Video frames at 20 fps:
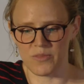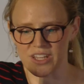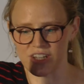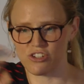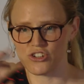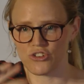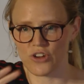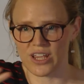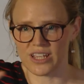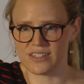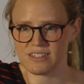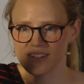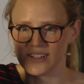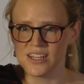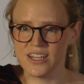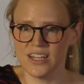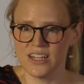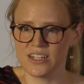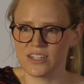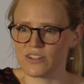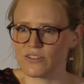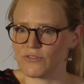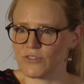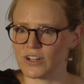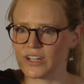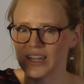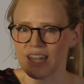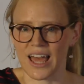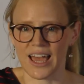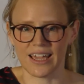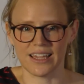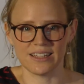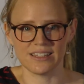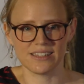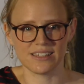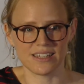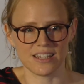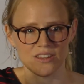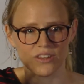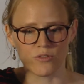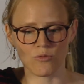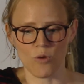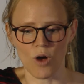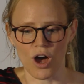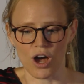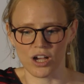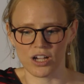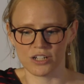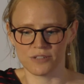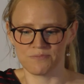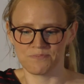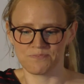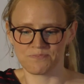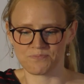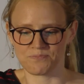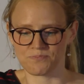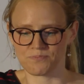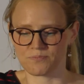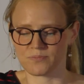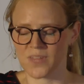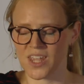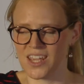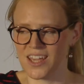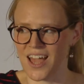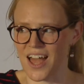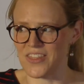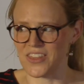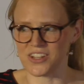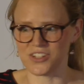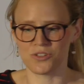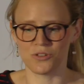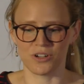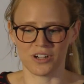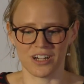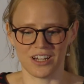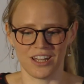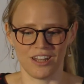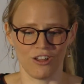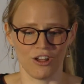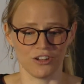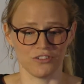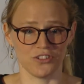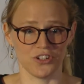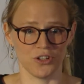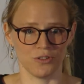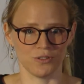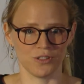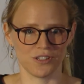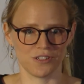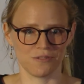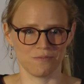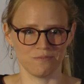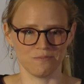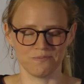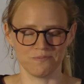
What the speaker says: They traced different lines in the rock, and they took a lot of notes.